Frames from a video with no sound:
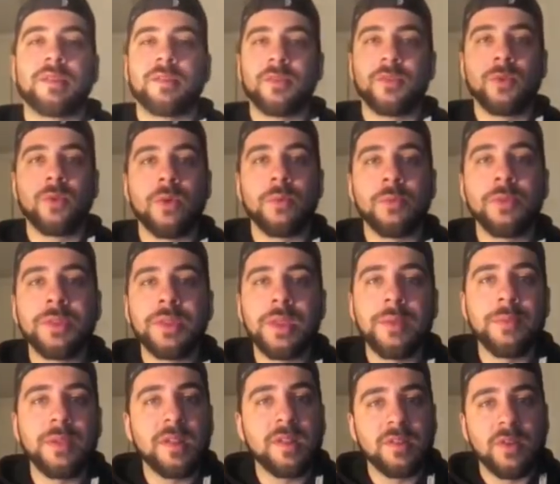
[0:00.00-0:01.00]
of a normal knee
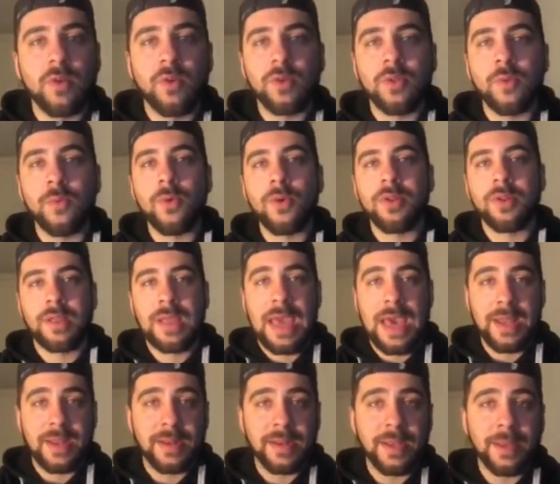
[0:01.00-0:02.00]
because of all the water he
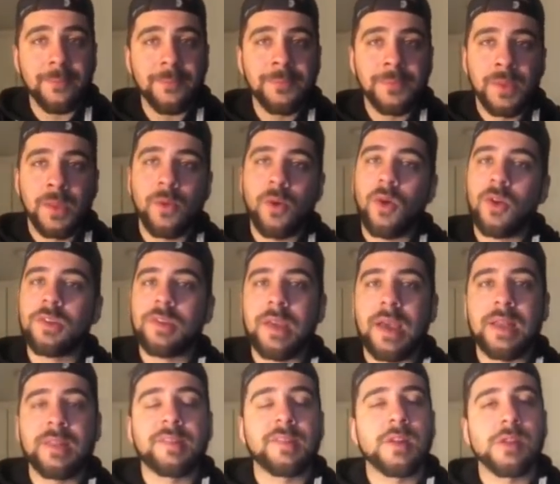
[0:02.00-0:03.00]
had in it. Also
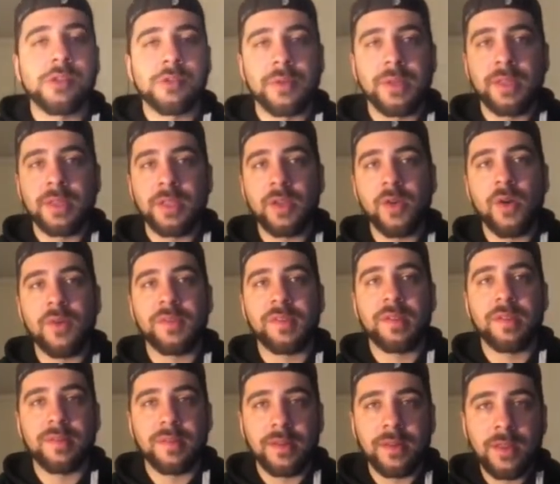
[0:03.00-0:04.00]
had surgery in the
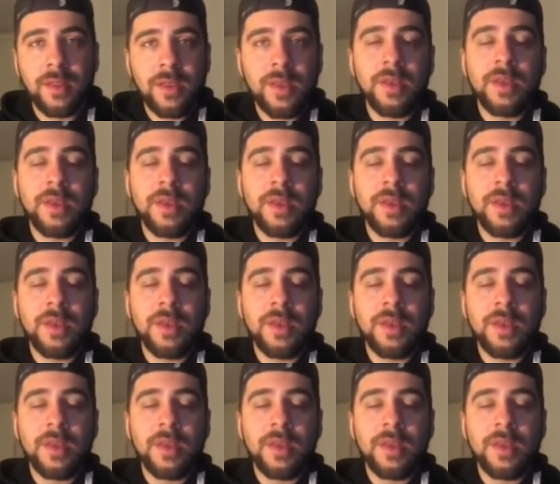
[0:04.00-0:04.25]
offseason.